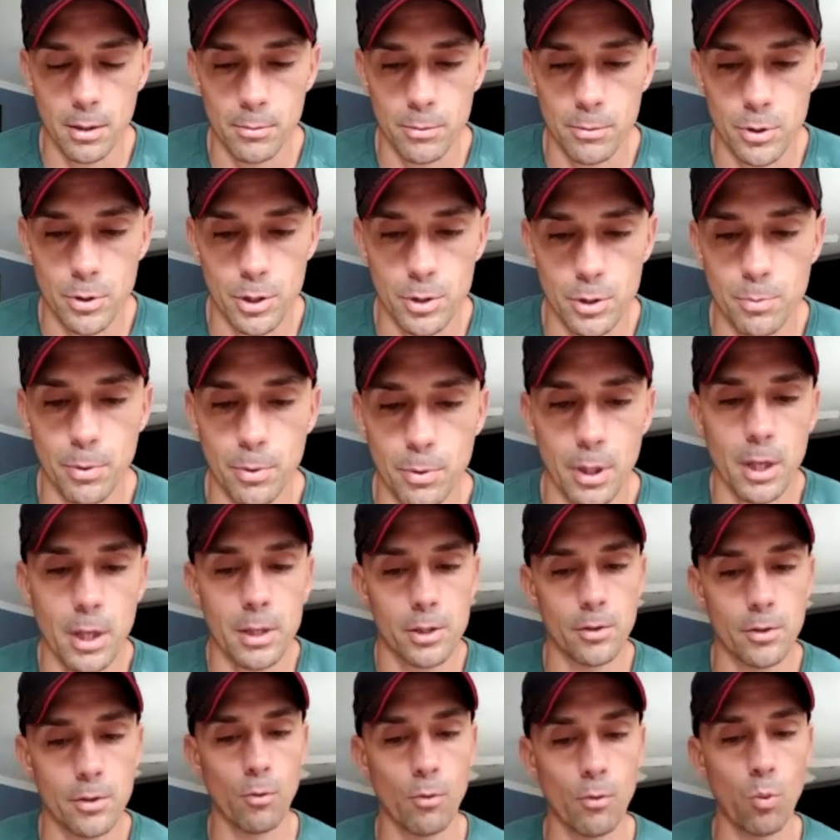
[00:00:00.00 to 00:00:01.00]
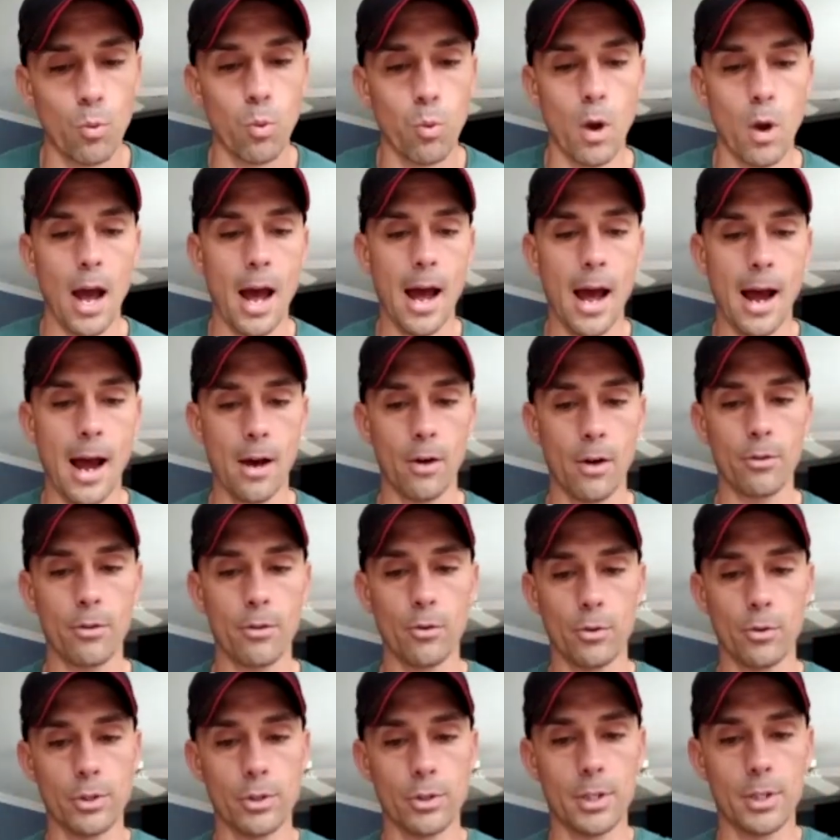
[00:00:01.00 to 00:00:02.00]
just because of how the
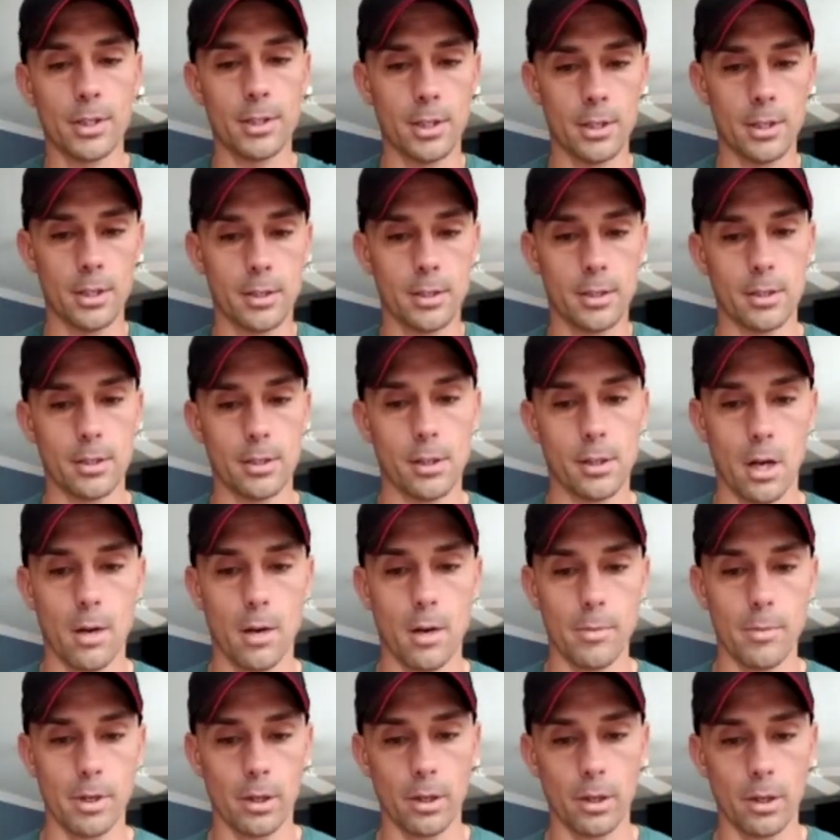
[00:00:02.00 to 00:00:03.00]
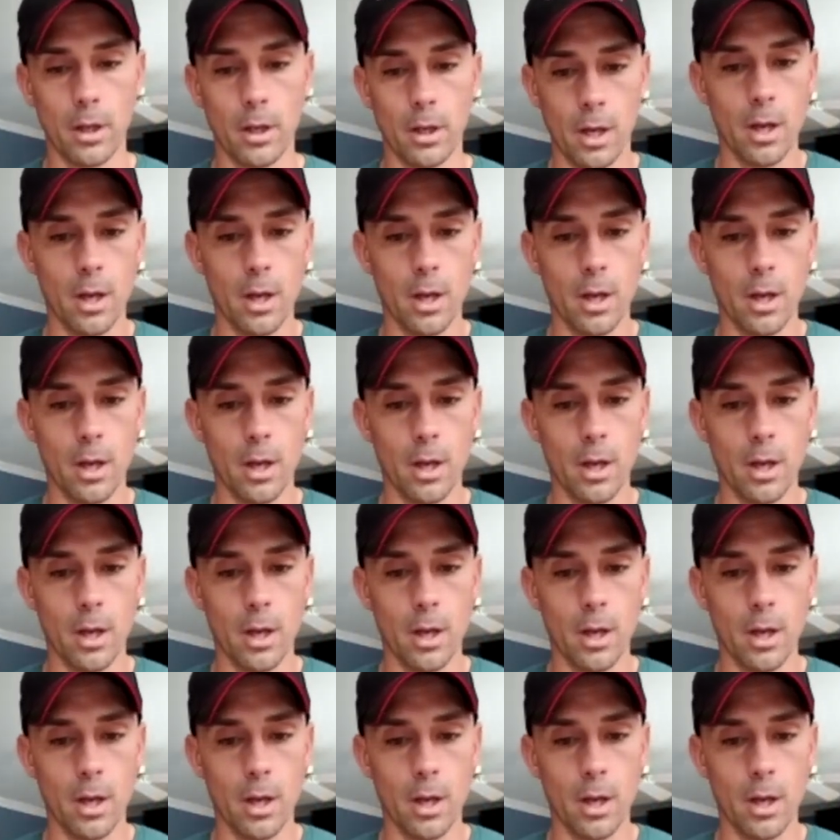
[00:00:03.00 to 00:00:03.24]
resistance is coming